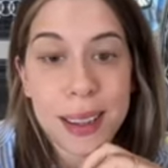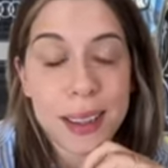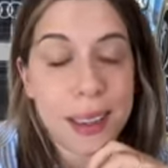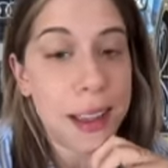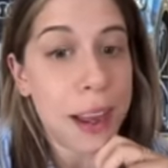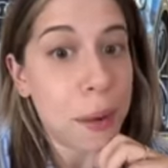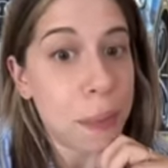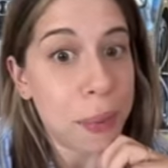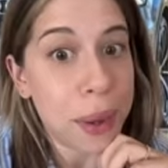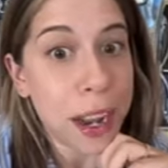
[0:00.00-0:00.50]

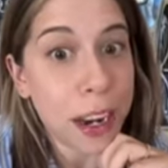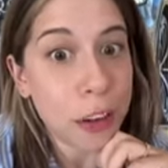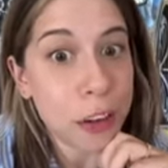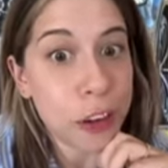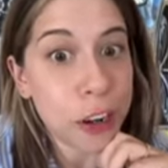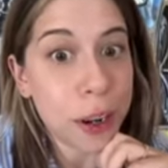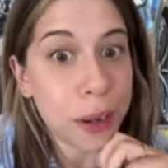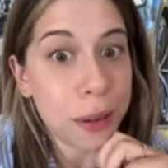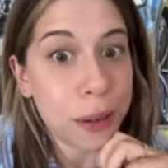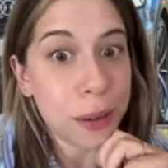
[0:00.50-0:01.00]
that back
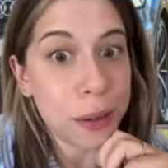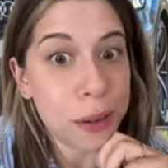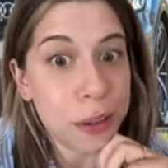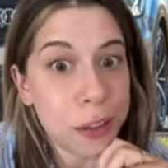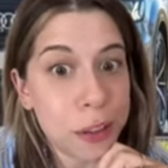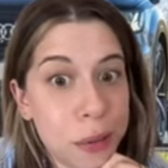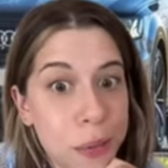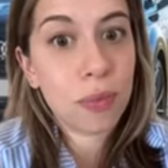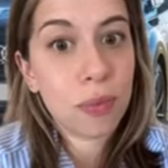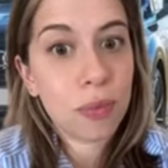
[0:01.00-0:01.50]

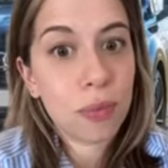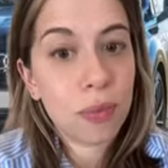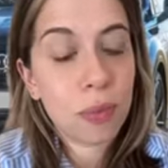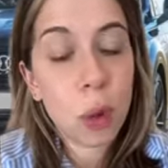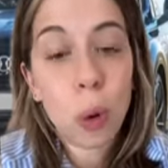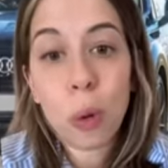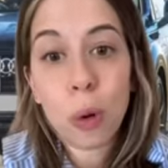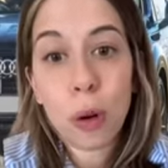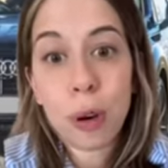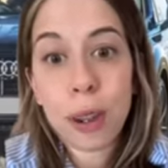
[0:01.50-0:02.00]
channels
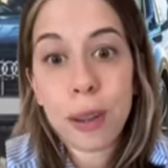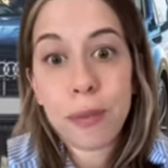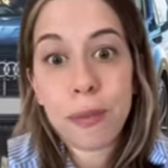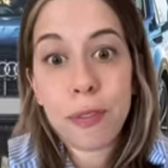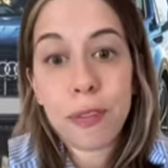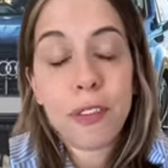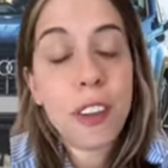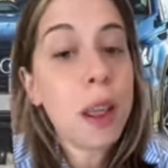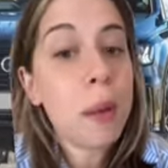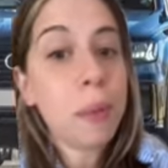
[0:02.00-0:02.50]
or a
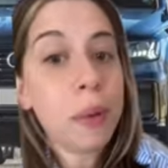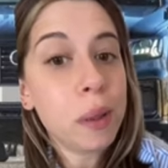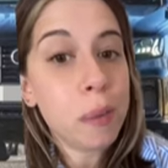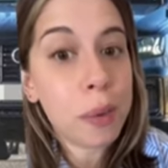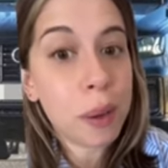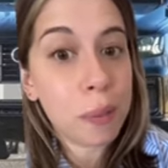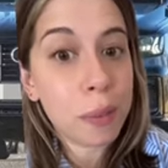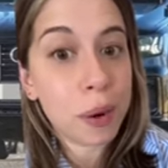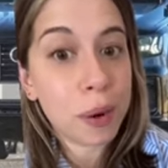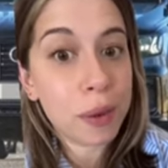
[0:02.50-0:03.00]
family
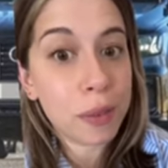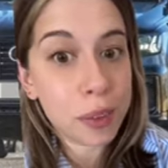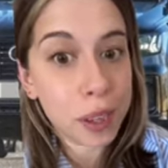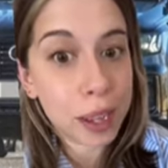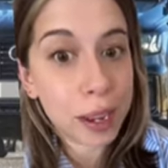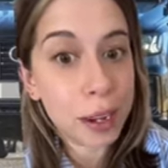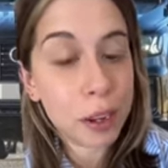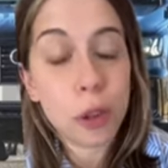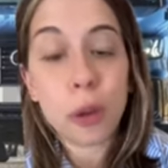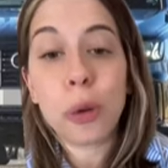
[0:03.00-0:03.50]
member of
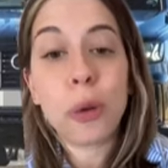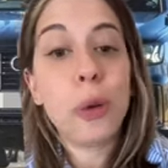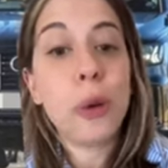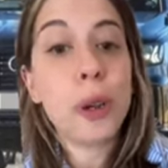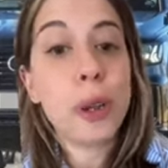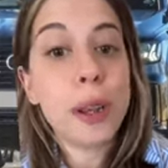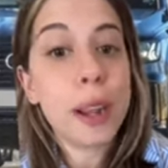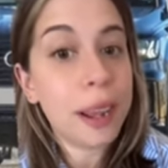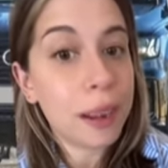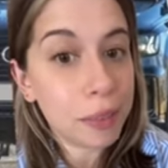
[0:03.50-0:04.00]
Kate
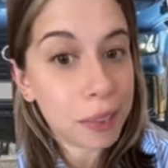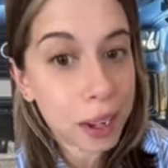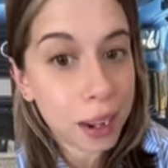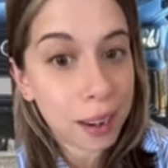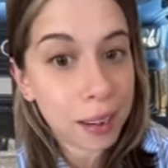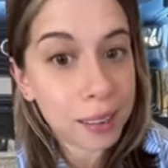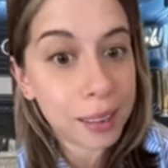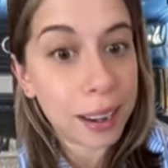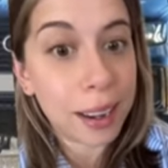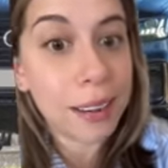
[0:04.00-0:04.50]
couldn't have
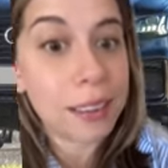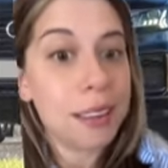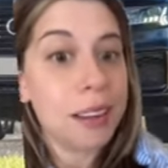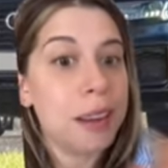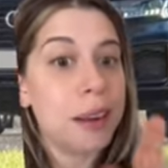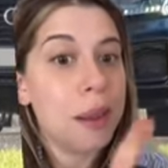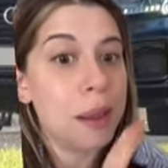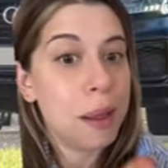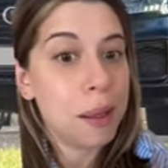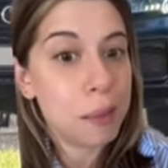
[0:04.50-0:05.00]

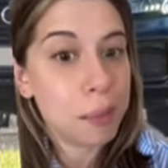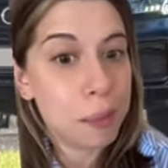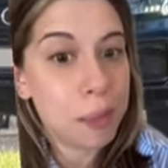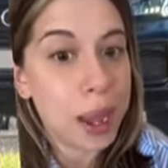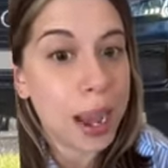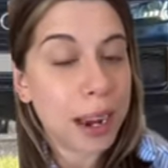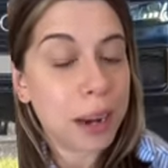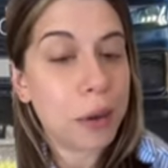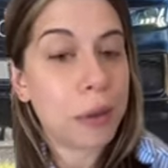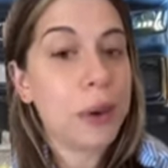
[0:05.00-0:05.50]
contacted
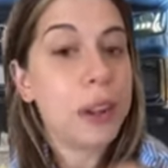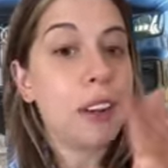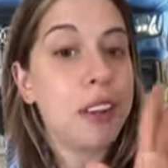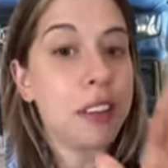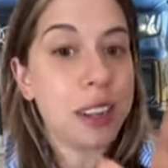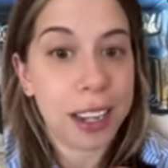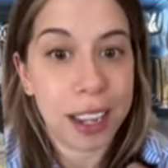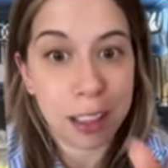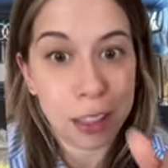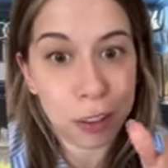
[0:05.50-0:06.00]
Backgrid
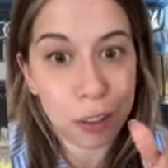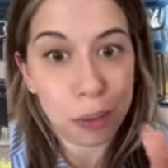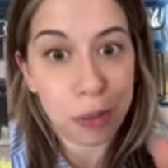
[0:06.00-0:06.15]
to get this